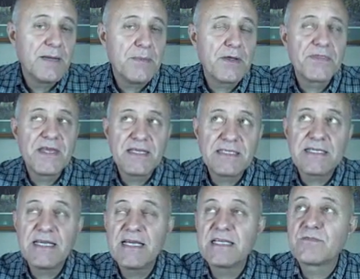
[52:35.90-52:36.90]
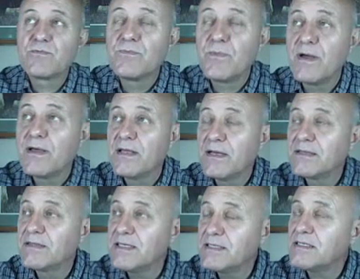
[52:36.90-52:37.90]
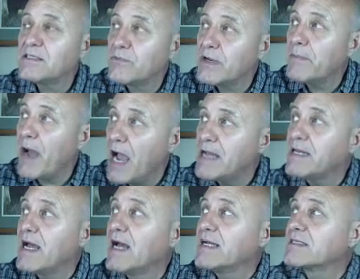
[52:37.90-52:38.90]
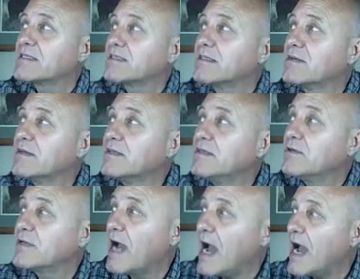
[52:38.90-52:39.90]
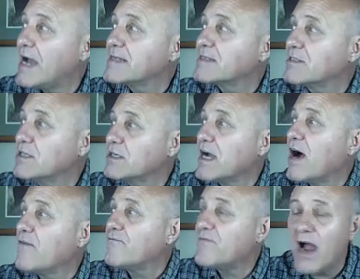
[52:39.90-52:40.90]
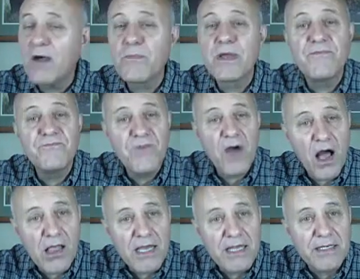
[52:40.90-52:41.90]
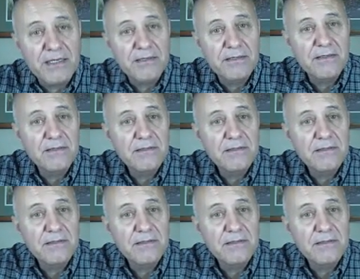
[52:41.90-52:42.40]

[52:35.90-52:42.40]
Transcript: Remember, this is to remind us. You guys, look how far we have fallen.